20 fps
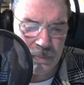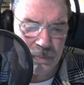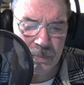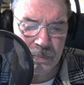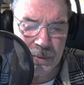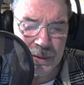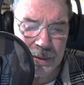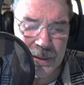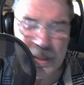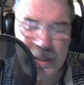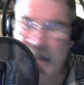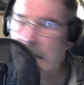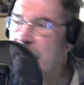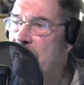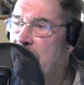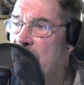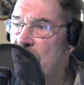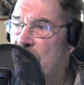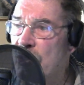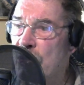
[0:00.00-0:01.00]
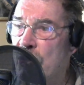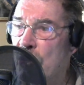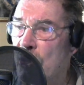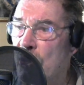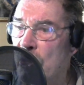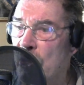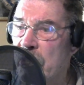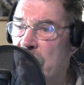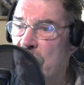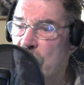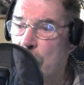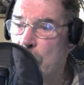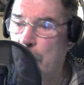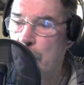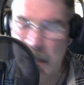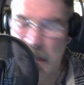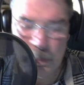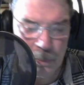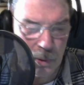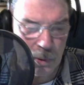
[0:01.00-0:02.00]
led his Turkish
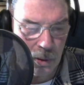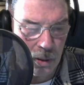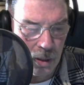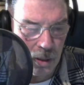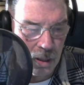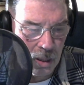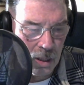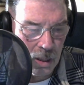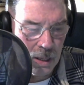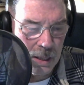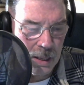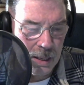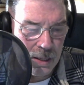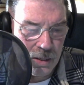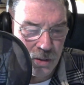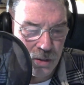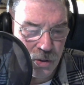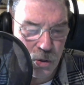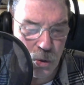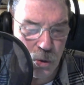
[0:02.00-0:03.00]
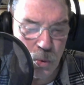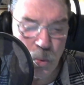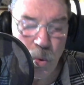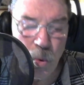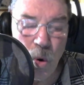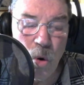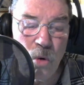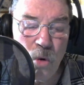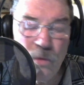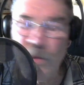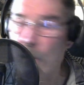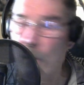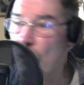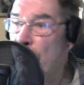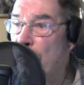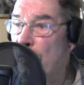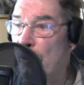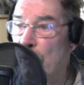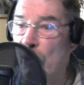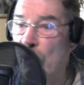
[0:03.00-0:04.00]
people to
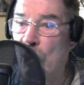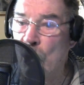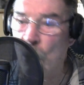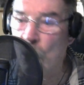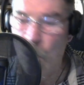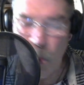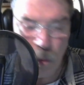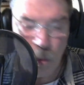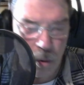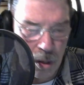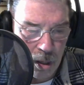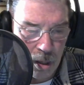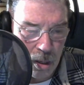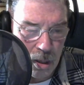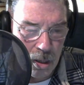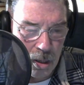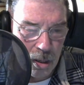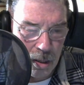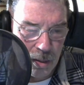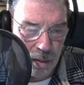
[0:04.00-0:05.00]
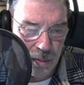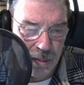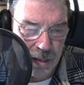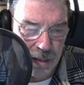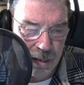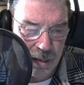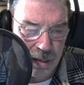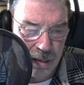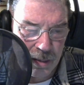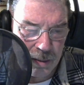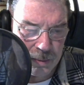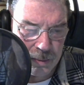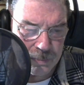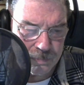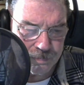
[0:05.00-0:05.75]
overthrow the